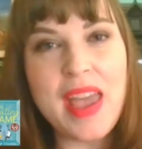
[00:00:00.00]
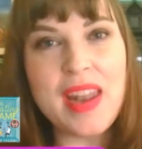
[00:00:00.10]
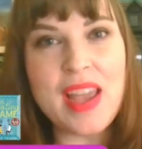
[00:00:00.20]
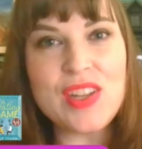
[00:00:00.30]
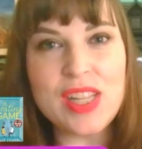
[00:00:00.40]

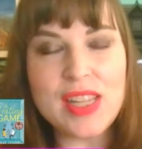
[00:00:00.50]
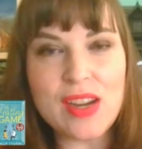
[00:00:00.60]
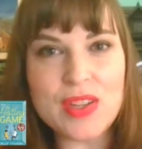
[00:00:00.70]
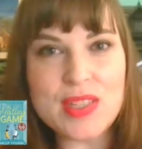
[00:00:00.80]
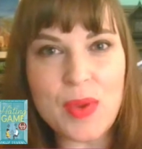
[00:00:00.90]
Angelika
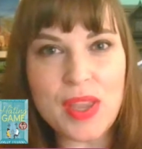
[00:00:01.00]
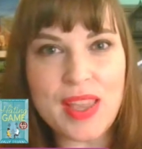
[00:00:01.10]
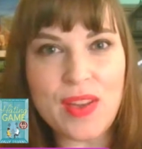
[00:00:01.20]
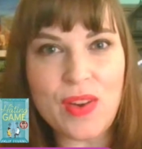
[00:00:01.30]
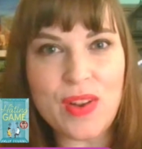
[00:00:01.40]
is working
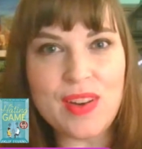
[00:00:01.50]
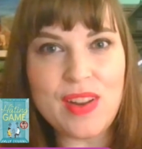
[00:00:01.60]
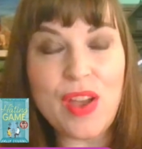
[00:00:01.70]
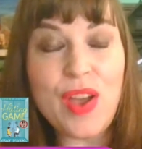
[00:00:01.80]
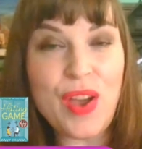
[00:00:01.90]
on
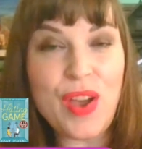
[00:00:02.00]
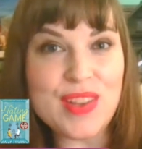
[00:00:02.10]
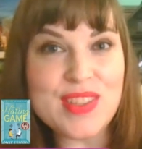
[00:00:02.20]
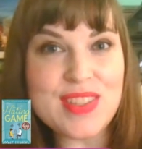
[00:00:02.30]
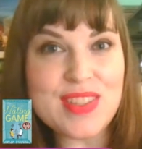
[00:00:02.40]

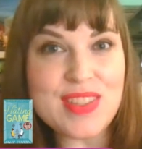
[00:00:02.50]
hers.